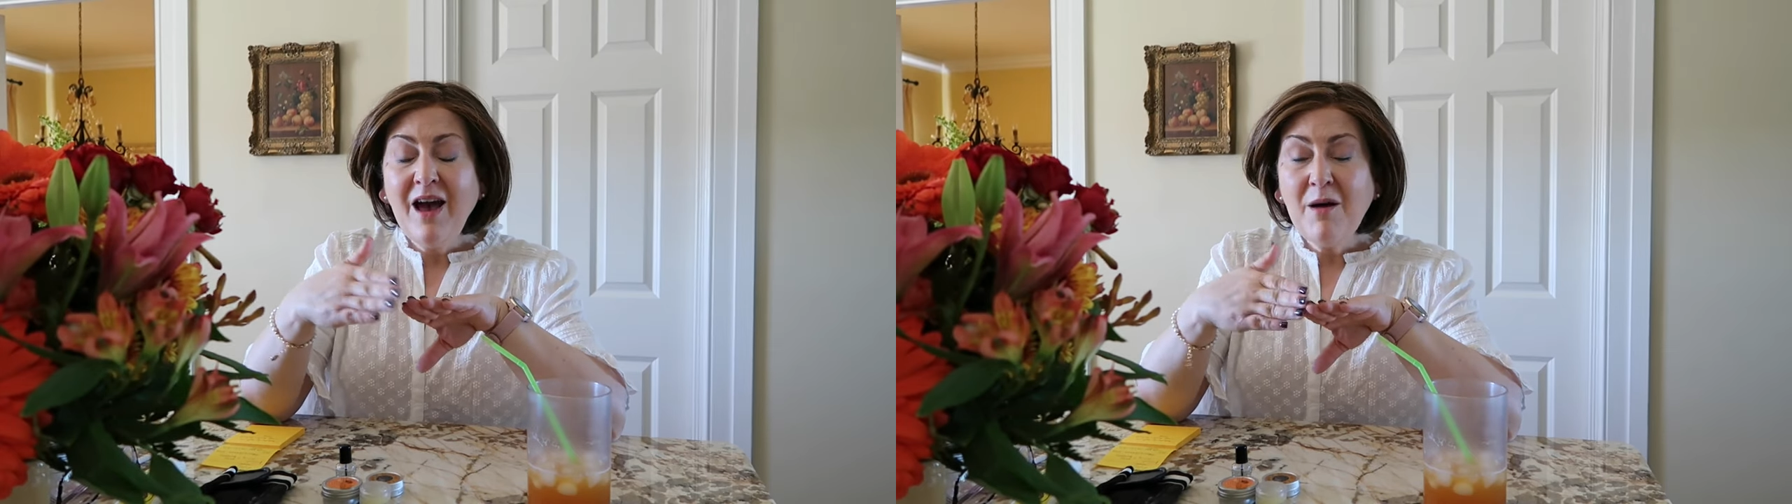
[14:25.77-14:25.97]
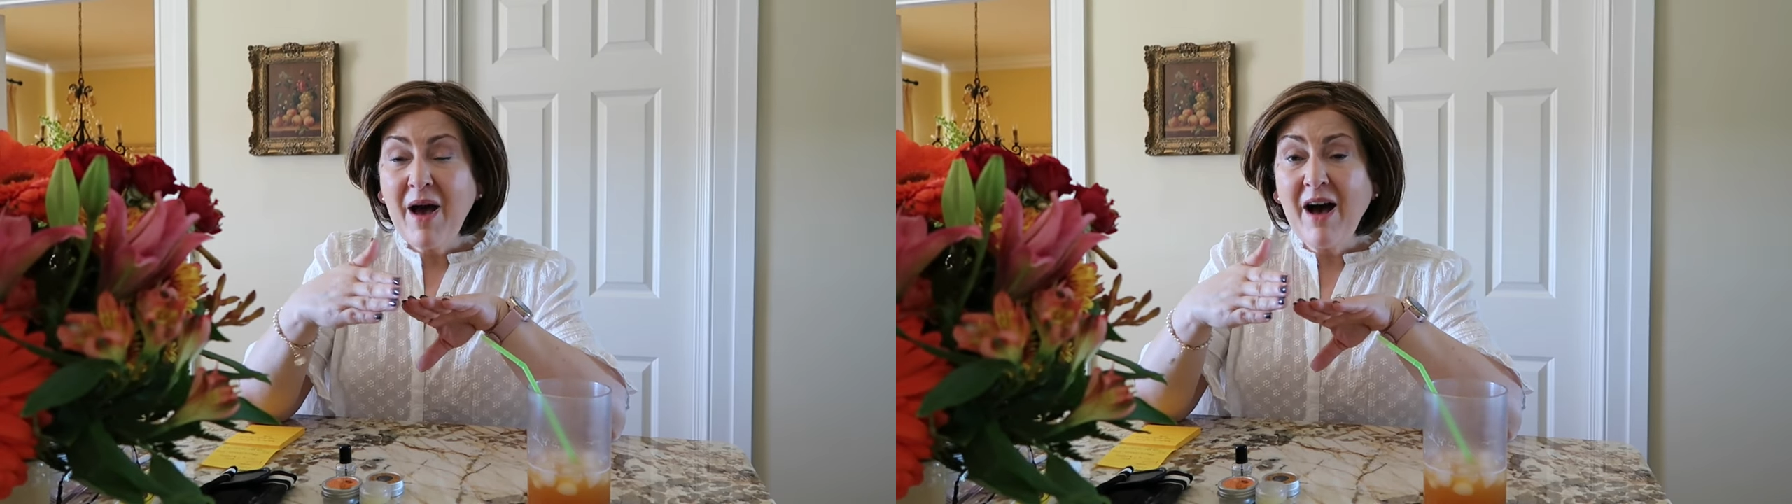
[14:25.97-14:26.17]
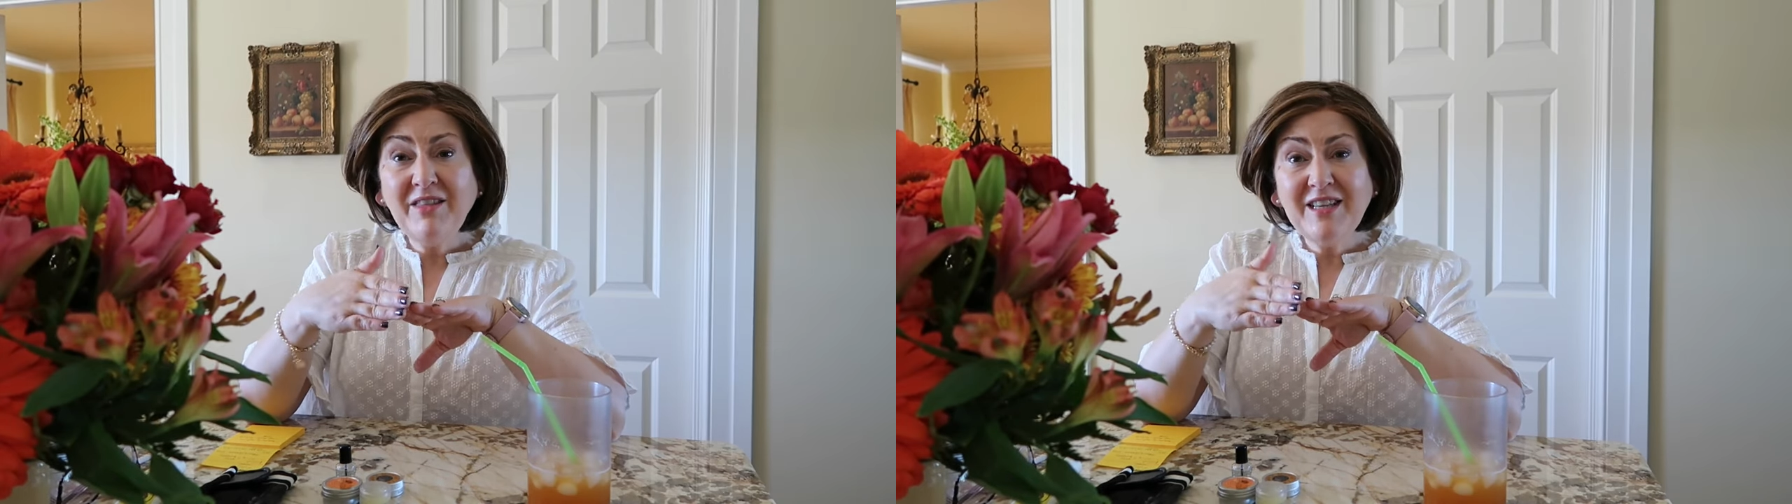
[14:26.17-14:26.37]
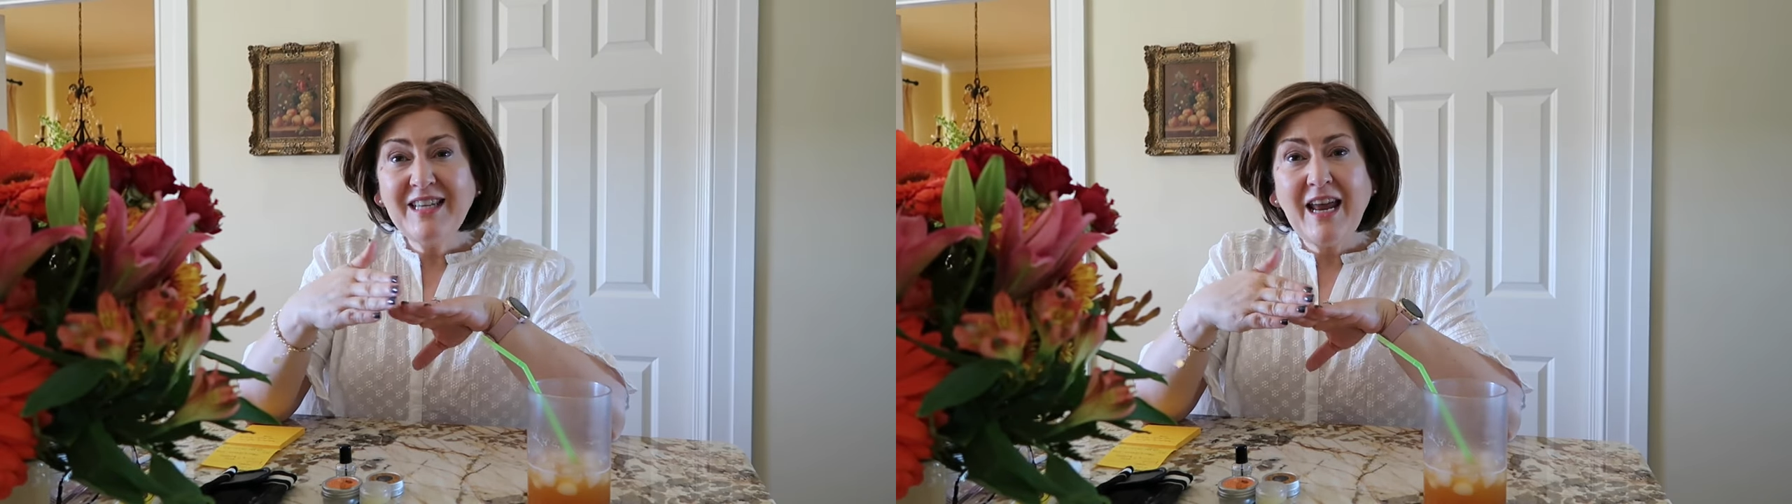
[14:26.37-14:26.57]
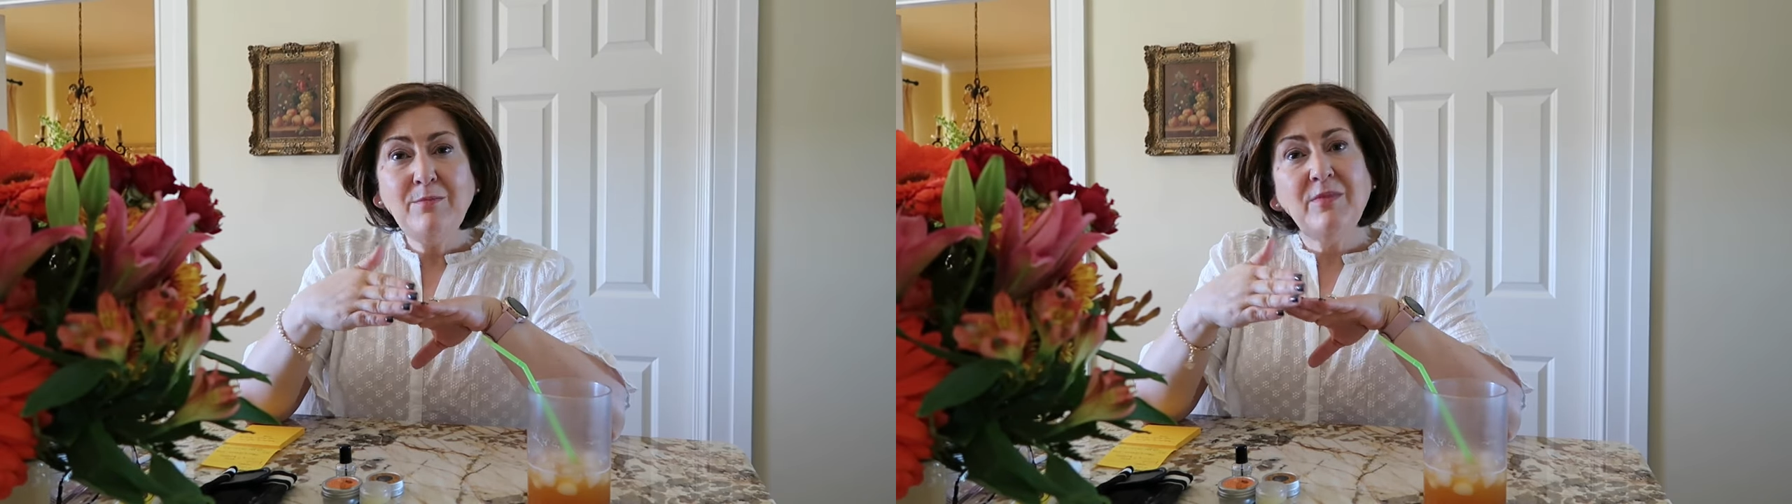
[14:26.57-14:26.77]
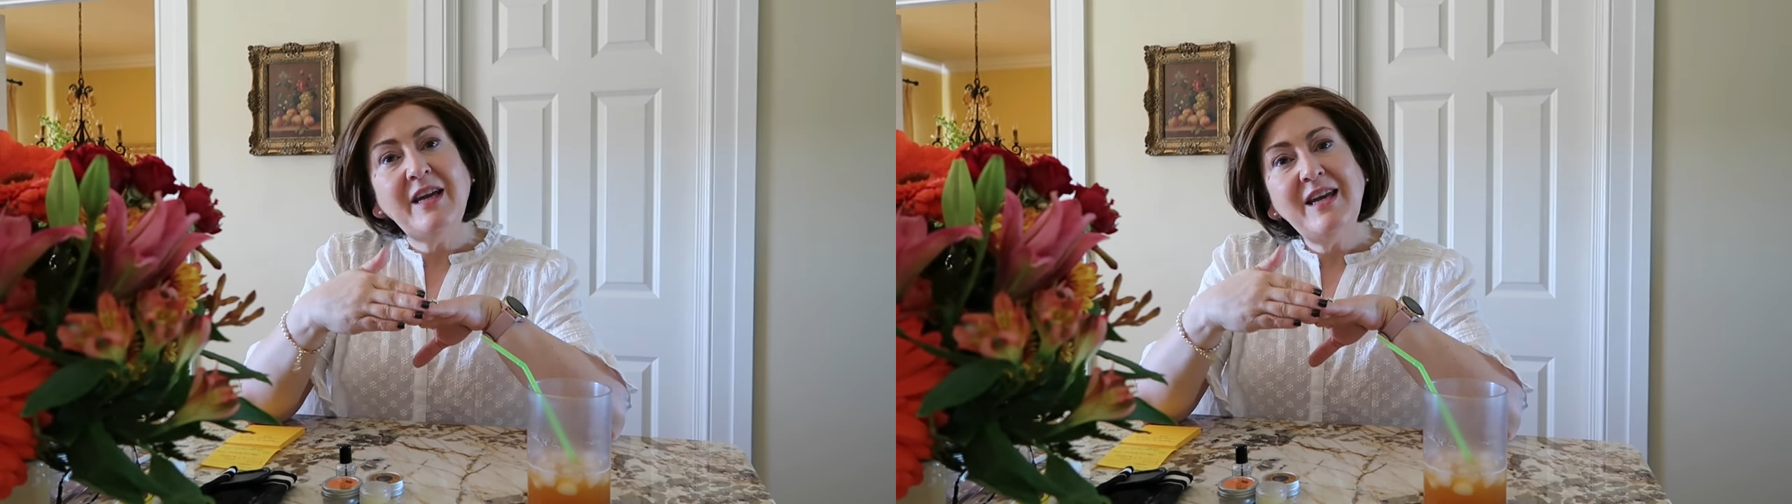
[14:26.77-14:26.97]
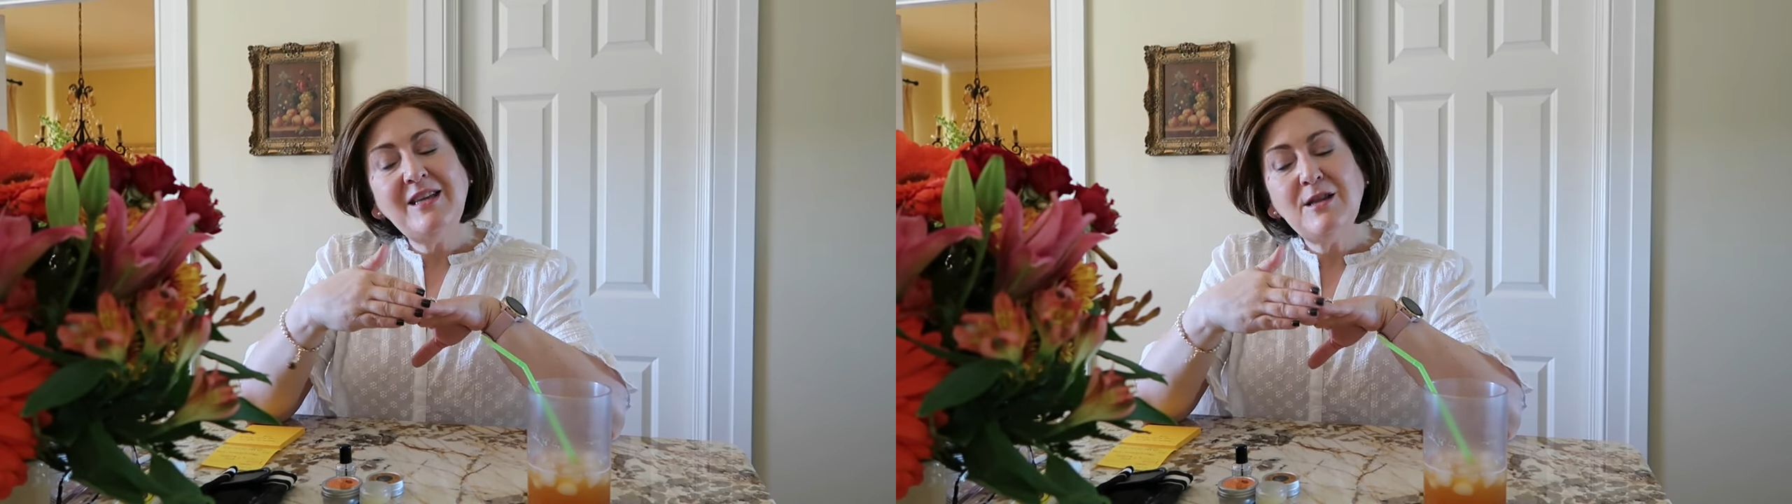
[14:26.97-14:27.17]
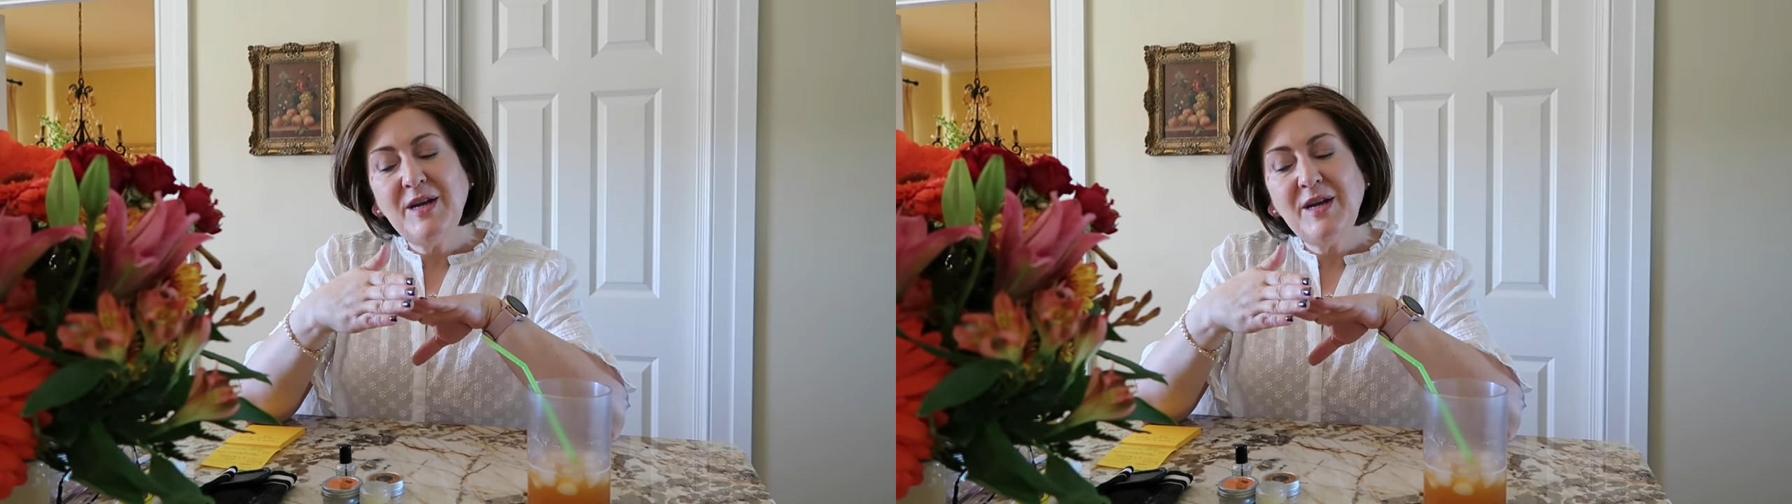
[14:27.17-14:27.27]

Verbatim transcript: about the same length,